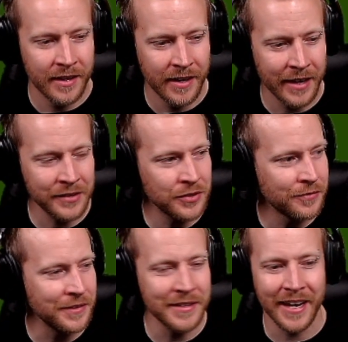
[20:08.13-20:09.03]
I don't know
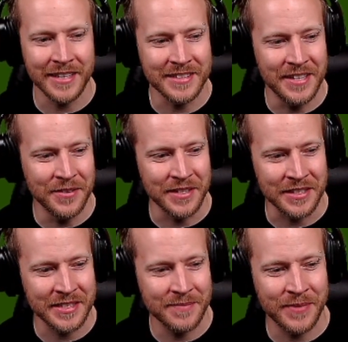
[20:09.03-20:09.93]
if you guys
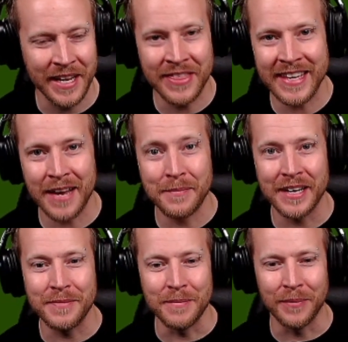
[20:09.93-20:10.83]
noticed, but I think I
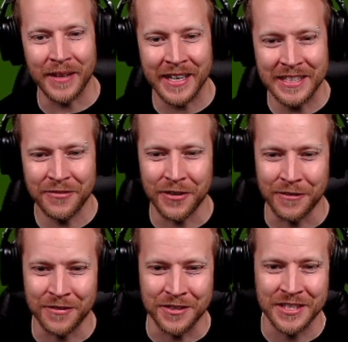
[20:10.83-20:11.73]
might have been blind for
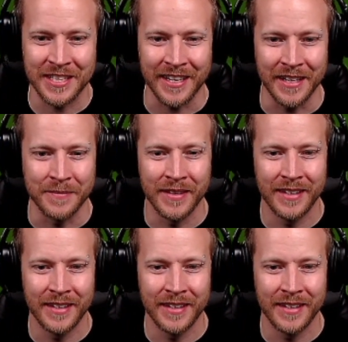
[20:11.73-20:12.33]
a first time.